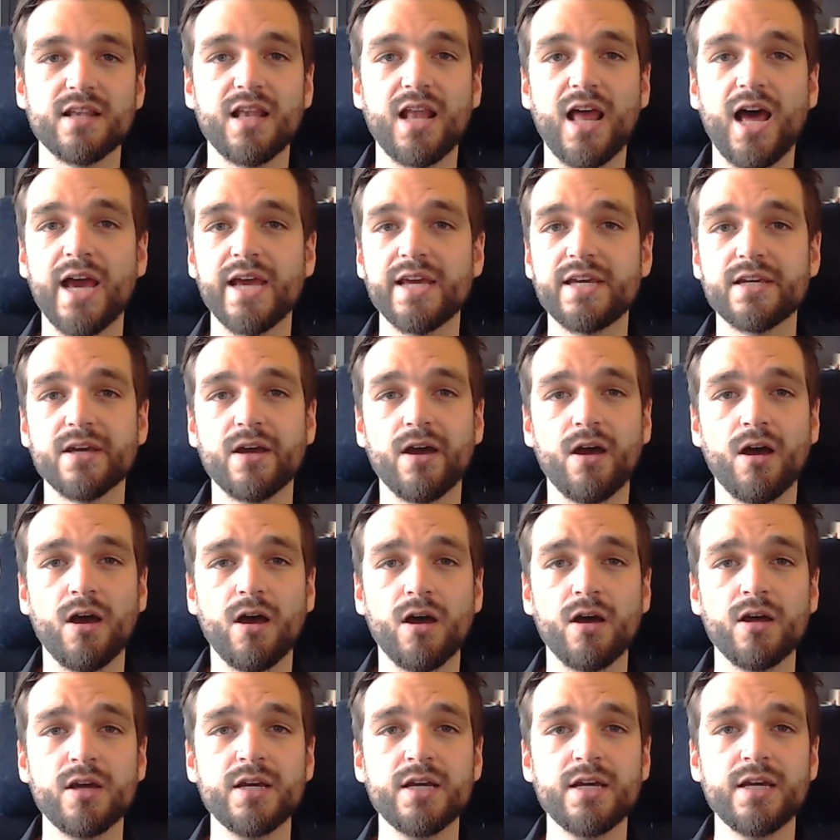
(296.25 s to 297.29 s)
like
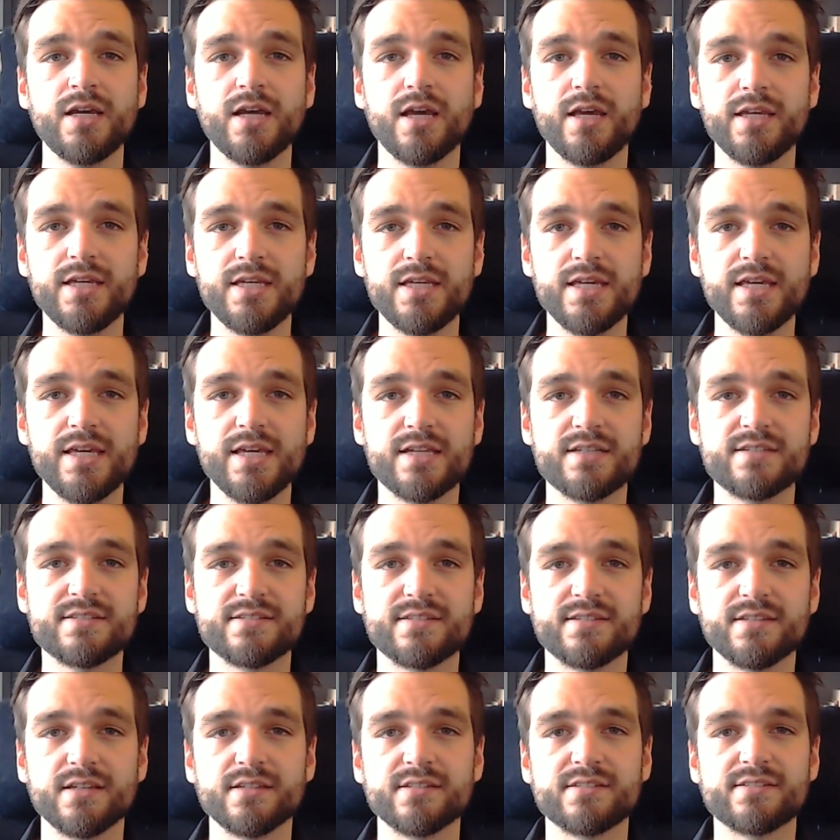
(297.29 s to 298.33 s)

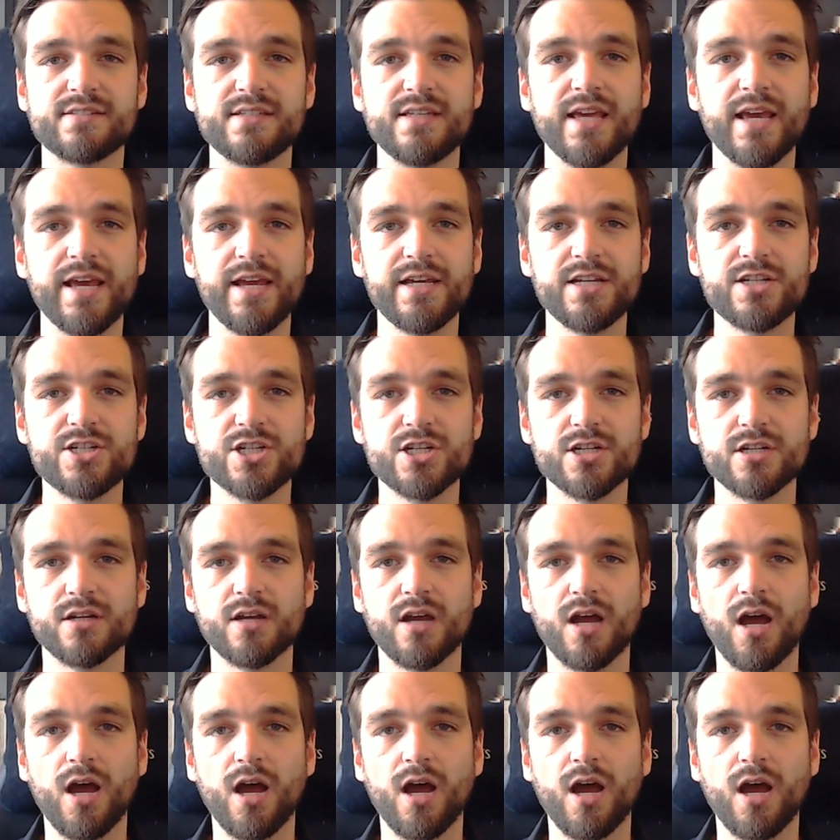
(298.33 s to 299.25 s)
EXCH,